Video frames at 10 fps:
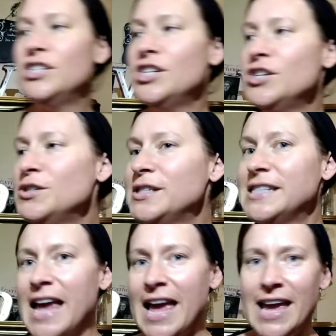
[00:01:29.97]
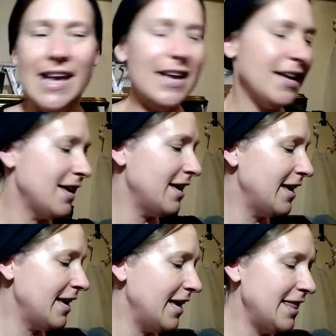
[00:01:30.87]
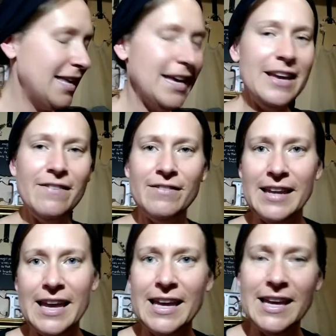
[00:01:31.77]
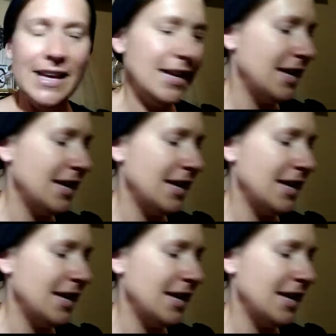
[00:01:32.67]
Tuesday, in the evening.